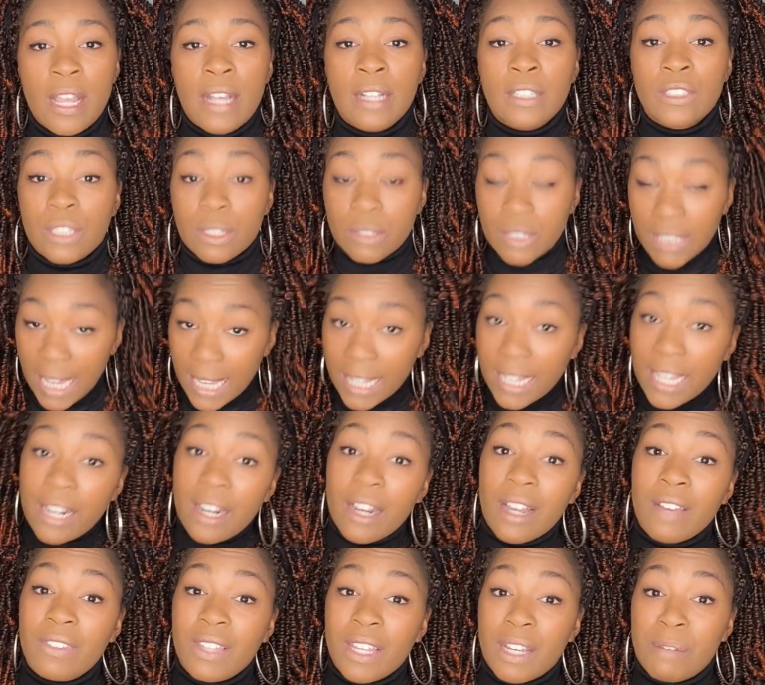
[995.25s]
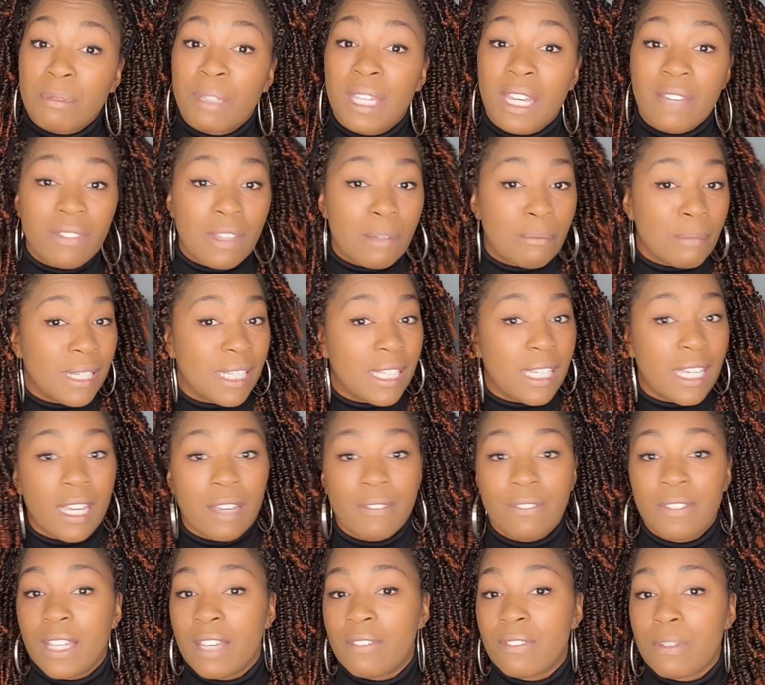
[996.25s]
So take care of them, give them a
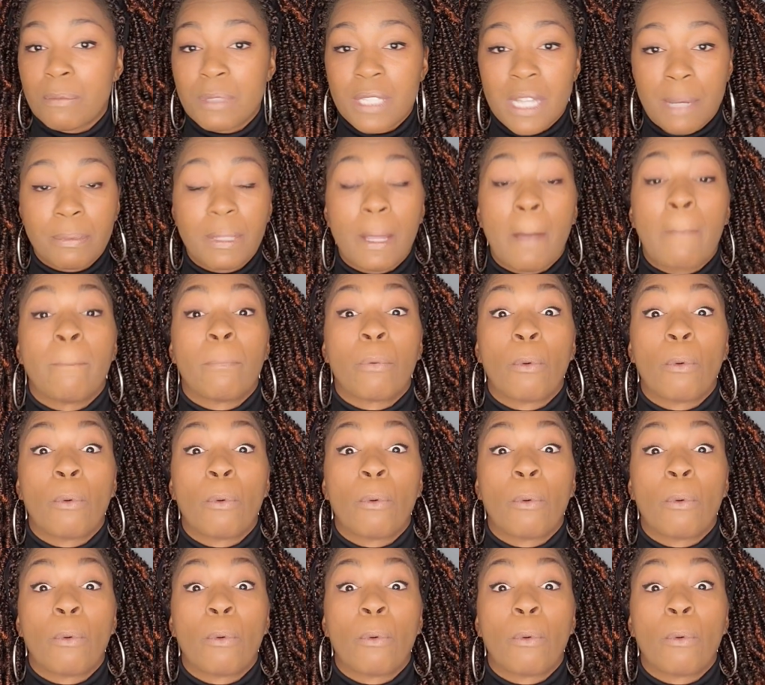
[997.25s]
gift, give them something,